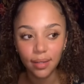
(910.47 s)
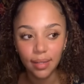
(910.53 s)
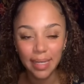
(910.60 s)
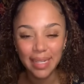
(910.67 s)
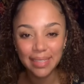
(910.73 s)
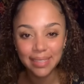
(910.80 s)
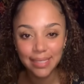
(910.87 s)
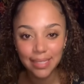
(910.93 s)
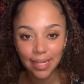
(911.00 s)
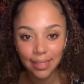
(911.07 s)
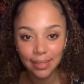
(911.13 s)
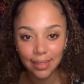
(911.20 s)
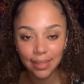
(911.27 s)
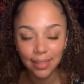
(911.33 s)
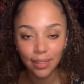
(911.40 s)

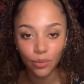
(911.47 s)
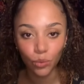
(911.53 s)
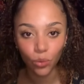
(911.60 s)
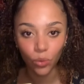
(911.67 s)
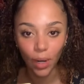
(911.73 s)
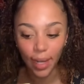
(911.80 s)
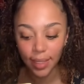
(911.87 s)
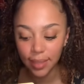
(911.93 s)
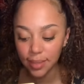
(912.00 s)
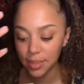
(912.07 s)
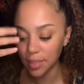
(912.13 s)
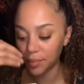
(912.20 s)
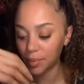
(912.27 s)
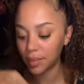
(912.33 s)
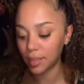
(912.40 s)
intently writing
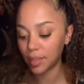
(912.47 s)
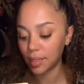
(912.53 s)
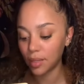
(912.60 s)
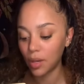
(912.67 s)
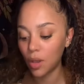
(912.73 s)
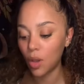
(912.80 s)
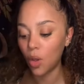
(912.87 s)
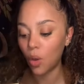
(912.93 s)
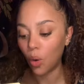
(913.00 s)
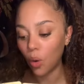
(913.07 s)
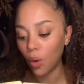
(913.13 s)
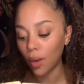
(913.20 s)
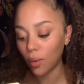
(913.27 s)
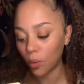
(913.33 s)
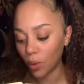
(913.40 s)
something
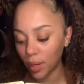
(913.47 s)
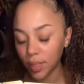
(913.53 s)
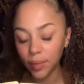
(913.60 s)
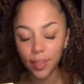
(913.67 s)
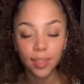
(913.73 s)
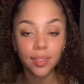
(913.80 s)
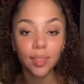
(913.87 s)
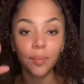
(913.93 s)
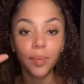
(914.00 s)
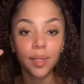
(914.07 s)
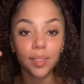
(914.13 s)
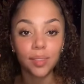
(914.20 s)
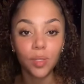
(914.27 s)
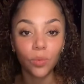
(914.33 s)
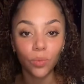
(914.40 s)
or ordering somebody
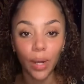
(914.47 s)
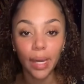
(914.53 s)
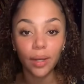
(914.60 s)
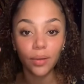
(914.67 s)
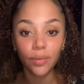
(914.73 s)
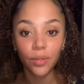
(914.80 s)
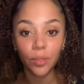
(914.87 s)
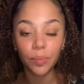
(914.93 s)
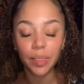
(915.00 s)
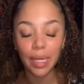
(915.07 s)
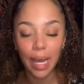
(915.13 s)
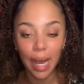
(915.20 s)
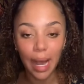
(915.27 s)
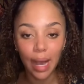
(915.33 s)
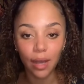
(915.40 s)
to write on their
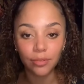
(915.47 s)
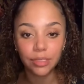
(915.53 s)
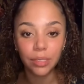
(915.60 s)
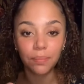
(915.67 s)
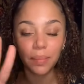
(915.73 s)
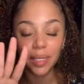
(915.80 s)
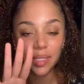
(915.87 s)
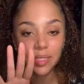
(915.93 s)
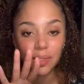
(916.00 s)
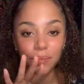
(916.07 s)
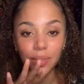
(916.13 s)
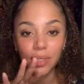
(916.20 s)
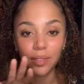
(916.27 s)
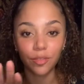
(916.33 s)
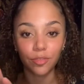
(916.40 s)
behalf to make
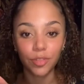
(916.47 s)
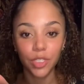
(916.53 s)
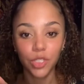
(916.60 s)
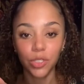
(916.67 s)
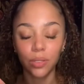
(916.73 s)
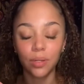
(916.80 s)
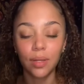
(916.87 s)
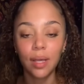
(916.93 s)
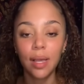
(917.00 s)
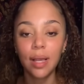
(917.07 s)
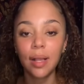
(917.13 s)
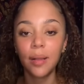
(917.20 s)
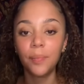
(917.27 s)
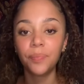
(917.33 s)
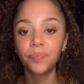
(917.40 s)
something official.
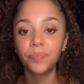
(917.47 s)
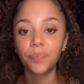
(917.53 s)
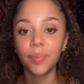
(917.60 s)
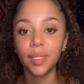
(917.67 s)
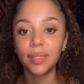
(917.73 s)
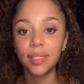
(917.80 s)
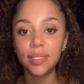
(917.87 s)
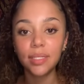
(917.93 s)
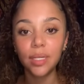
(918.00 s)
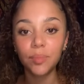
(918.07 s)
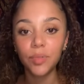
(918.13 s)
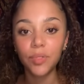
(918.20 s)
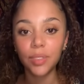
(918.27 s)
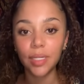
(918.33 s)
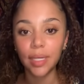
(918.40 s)
This
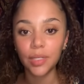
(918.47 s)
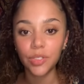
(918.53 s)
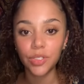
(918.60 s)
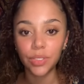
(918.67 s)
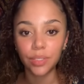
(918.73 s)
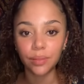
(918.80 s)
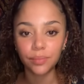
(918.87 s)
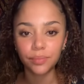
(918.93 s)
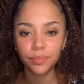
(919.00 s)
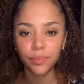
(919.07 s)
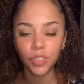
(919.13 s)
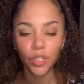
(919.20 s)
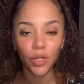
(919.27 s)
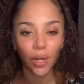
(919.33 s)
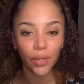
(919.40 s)
communication
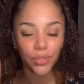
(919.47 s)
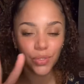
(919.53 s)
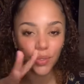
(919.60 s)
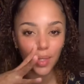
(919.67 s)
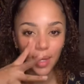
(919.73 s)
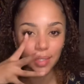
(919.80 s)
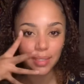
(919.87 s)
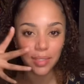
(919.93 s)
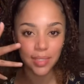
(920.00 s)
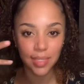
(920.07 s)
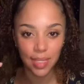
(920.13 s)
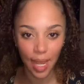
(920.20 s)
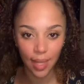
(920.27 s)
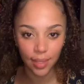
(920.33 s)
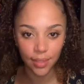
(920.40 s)
could also like
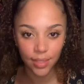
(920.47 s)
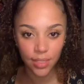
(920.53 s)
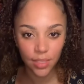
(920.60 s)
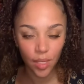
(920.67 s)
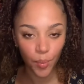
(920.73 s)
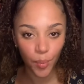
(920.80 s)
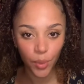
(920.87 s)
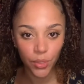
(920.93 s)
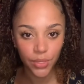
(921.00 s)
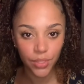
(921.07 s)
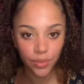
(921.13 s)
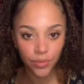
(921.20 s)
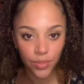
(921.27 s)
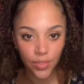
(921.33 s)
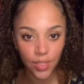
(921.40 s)
silence a person
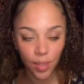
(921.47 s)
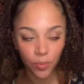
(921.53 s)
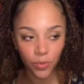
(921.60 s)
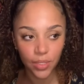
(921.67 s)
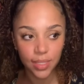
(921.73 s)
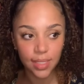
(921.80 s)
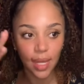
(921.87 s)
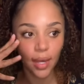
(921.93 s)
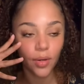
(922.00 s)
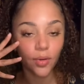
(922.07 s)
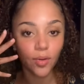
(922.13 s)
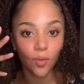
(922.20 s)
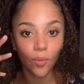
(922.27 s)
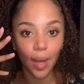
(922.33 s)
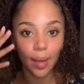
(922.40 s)
for some reason. I don't know
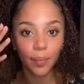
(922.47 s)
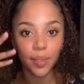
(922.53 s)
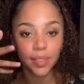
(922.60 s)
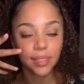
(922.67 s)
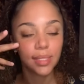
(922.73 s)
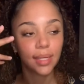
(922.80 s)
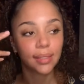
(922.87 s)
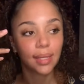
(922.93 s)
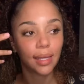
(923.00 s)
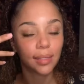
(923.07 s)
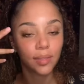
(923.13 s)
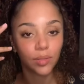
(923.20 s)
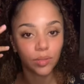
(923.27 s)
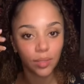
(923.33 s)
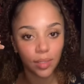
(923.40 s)
why, but it's like that
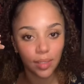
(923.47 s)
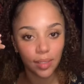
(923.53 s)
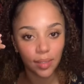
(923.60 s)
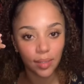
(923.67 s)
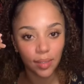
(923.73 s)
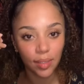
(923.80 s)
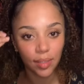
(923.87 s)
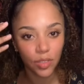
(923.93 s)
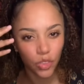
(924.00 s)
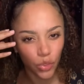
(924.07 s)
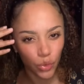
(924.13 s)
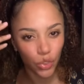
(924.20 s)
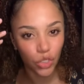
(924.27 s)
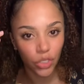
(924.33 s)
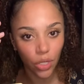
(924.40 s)
little initial
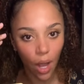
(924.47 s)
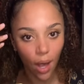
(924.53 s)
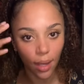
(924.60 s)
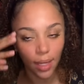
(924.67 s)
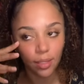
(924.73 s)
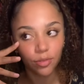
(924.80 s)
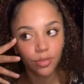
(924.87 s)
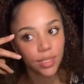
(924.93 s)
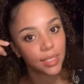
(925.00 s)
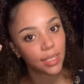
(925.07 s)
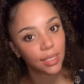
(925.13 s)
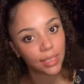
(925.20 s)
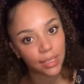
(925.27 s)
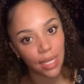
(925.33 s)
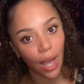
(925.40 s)
shock. It feels like
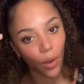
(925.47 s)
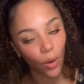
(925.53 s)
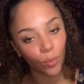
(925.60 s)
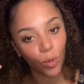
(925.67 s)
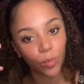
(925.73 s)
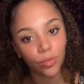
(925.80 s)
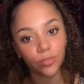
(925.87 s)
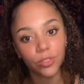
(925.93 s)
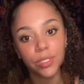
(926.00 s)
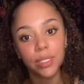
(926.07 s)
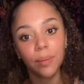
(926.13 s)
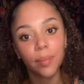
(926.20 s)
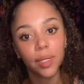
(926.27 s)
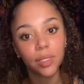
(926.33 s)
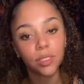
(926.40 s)
a tower moment for
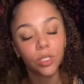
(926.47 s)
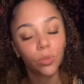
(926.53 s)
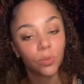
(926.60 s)
somebody to